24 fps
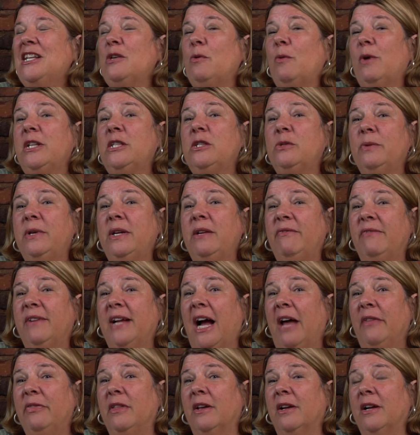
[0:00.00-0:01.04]
Once we
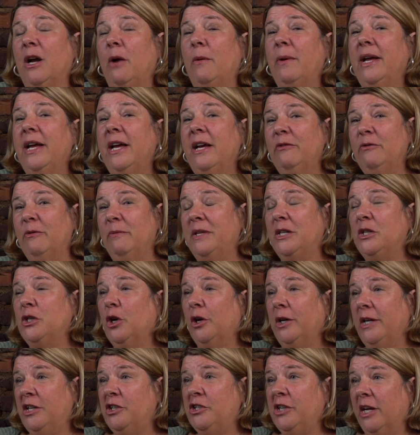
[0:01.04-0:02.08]
got the go-ahead from the
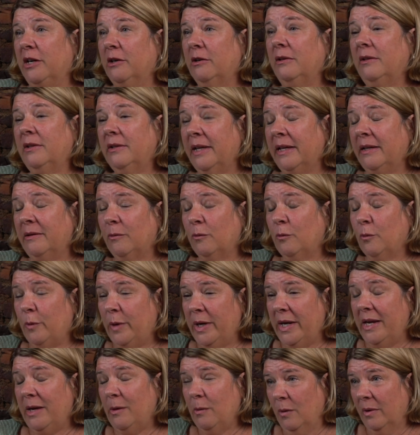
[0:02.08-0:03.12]
Attorney General, and
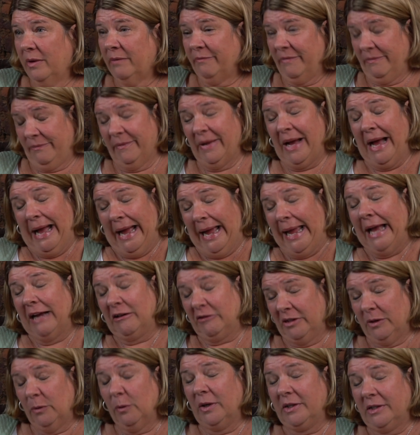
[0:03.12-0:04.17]
I
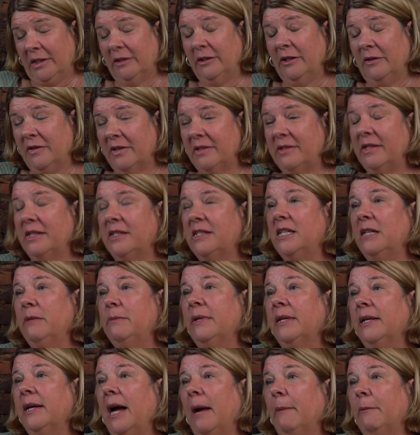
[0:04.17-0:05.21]
actually worked it through the system
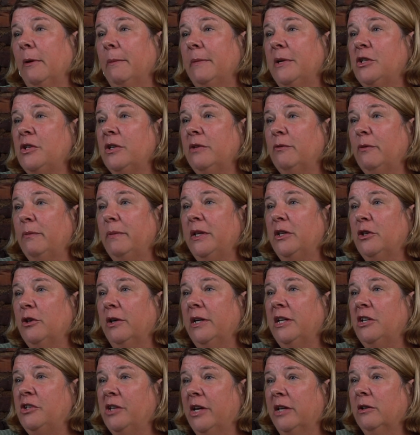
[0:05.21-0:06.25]
and got permission from the
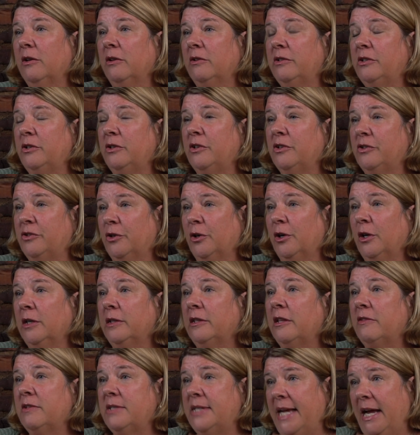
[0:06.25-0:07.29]
Attorney General to discern
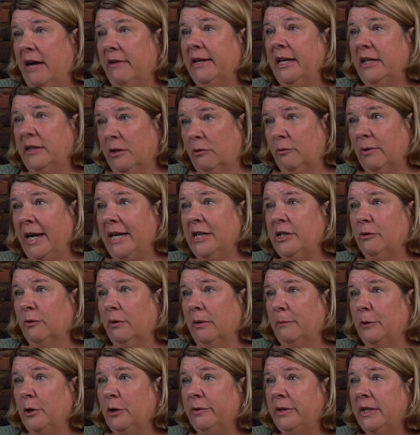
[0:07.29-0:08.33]
that the town had the right to
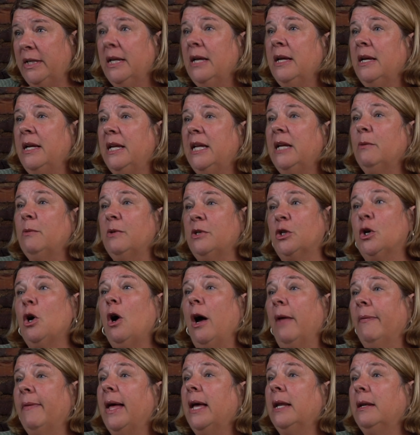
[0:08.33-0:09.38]
remove it, it was
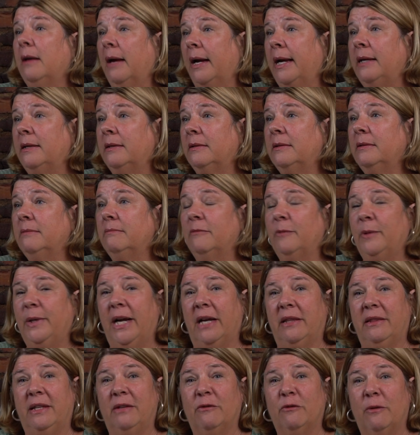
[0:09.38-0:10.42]
gone that night. We
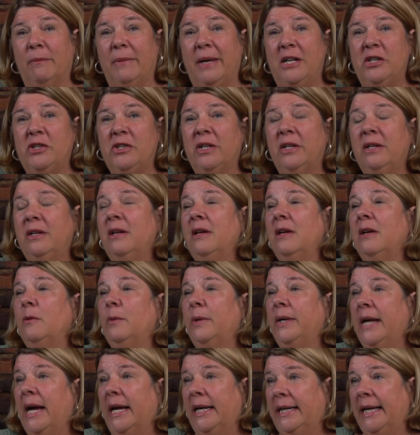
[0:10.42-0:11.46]
got the information,
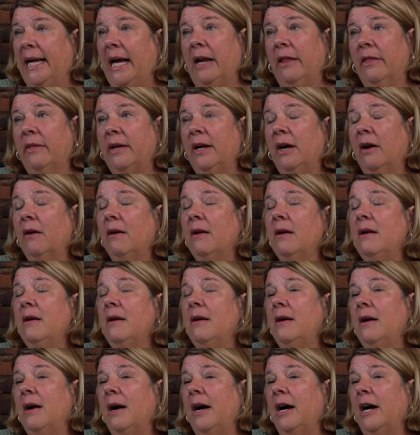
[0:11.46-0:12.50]
we got it out of there.
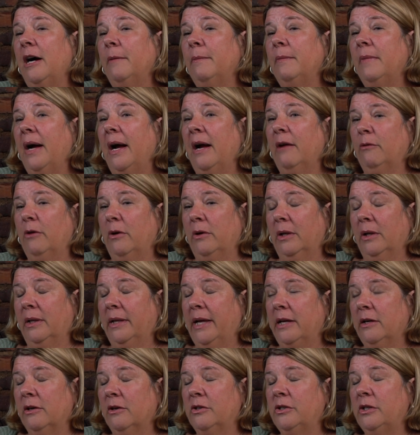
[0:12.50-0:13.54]
I wrote a
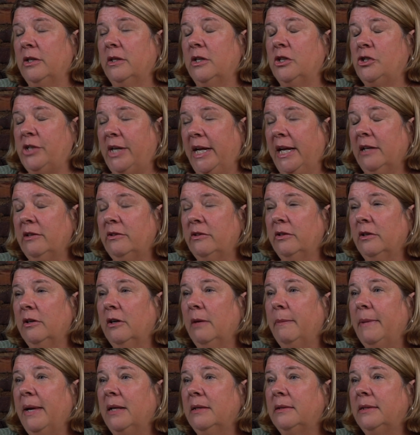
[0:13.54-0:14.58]
letter to the Chancellor
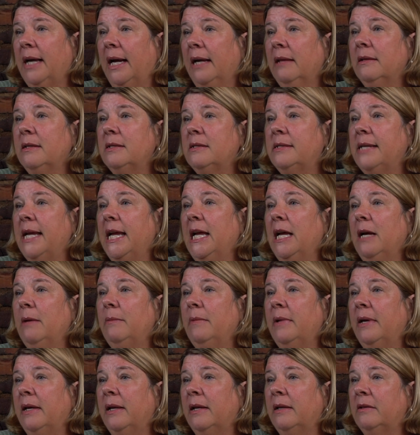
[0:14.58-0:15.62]
about Silent Sam
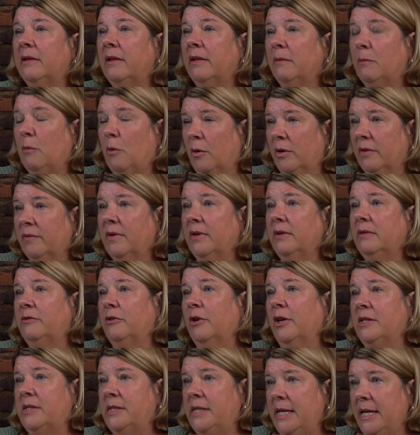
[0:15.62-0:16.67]
and the Board of
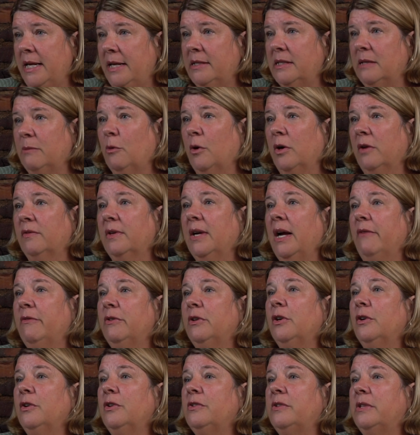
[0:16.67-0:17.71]
Trustees and the Board of
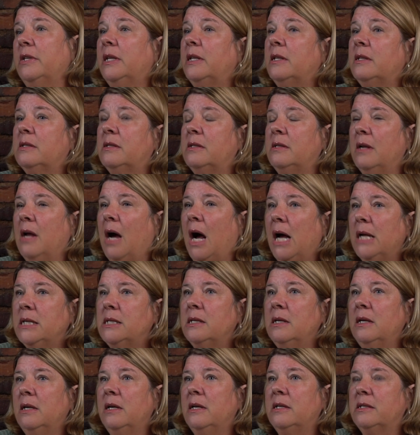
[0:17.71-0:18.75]
Governors that it's not
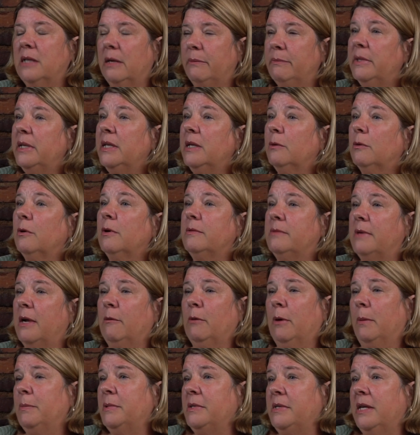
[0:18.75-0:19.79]
something that
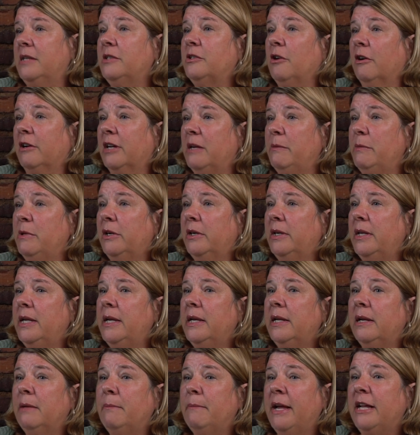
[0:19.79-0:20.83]
represents our community,
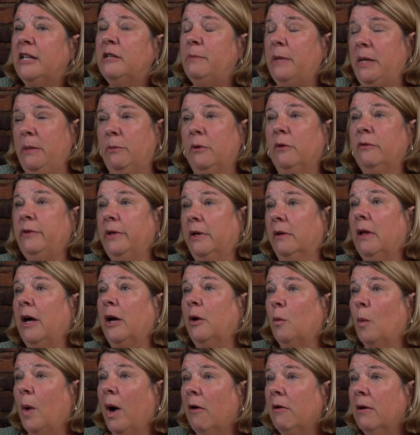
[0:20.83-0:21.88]
and it makes people feel
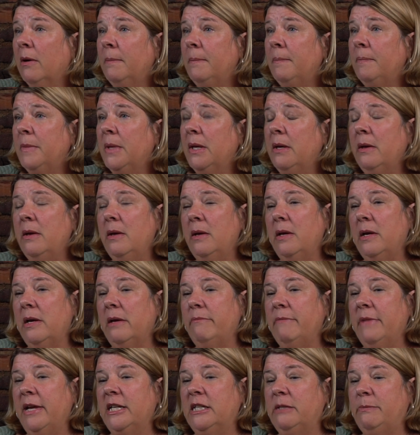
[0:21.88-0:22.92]
unwelcome. It
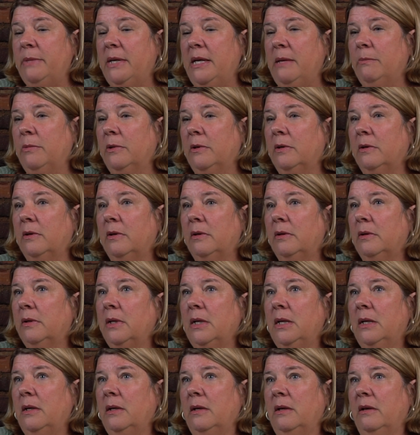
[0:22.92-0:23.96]
makes people
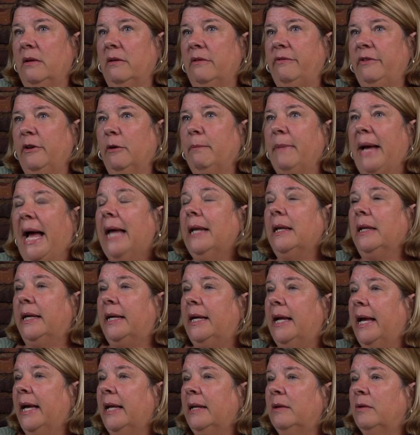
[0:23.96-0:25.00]
feel
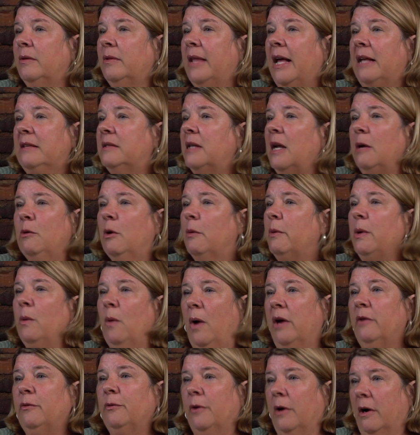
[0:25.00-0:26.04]
badly, and that's not what we
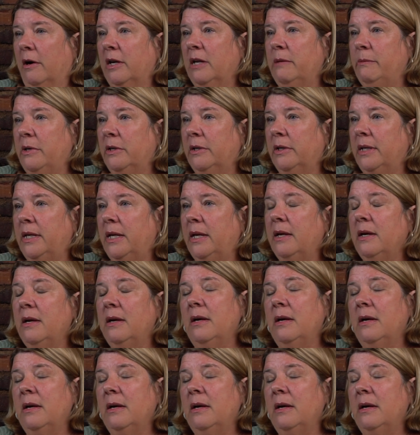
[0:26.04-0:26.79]
want for our community.